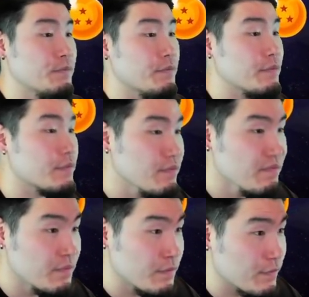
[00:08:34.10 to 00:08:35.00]

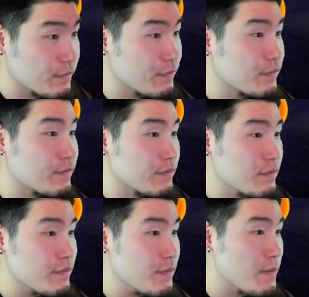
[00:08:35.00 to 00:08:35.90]

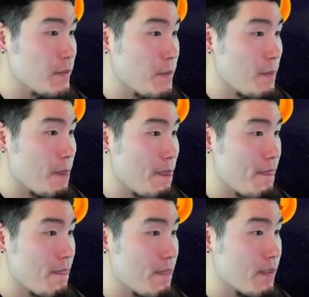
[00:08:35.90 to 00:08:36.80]

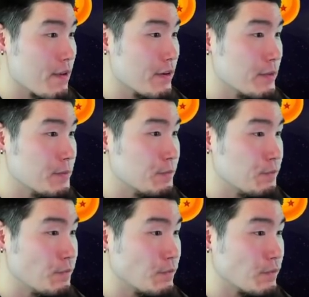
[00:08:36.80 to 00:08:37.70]

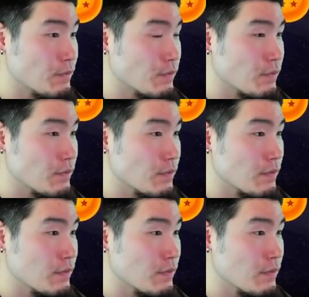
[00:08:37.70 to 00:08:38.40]
Nothing is said.